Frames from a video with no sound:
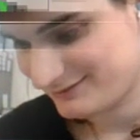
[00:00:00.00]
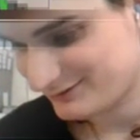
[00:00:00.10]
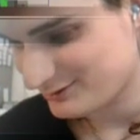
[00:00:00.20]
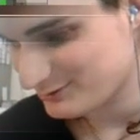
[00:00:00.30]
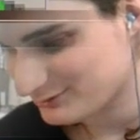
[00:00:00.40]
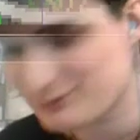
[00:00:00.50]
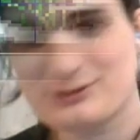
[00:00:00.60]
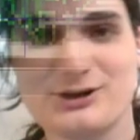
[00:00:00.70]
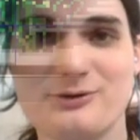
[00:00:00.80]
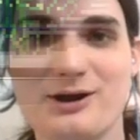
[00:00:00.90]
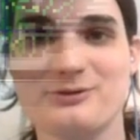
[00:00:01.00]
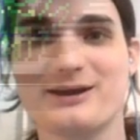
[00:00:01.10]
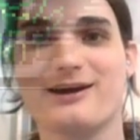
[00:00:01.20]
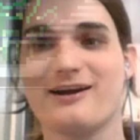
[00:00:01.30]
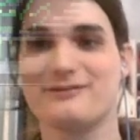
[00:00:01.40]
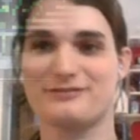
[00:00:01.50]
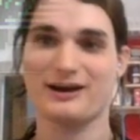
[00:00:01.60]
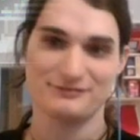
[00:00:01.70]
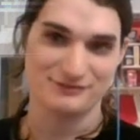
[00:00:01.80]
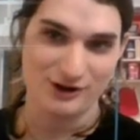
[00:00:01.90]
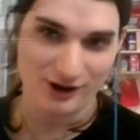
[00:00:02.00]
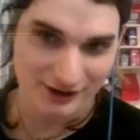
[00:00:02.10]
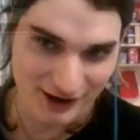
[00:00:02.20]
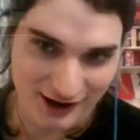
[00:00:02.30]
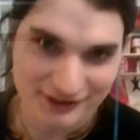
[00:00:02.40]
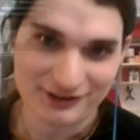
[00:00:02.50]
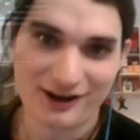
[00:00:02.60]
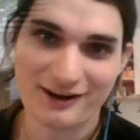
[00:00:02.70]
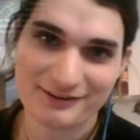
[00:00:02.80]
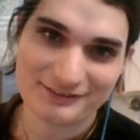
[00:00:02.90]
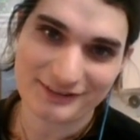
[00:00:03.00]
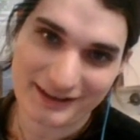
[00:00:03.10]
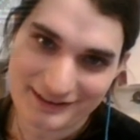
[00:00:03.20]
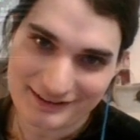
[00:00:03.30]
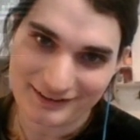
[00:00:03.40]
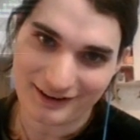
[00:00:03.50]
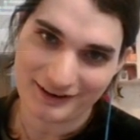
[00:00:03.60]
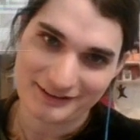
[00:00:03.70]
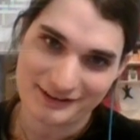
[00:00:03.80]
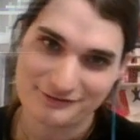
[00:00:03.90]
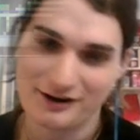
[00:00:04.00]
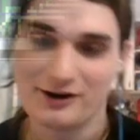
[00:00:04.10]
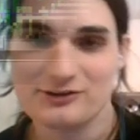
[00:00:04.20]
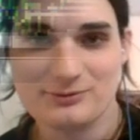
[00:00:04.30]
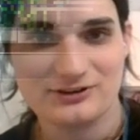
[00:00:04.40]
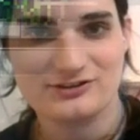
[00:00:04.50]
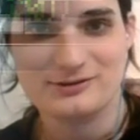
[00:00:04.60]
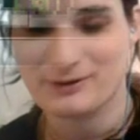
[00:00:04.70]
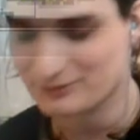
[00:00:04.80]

So you know how like I've gone on and on like on in various places about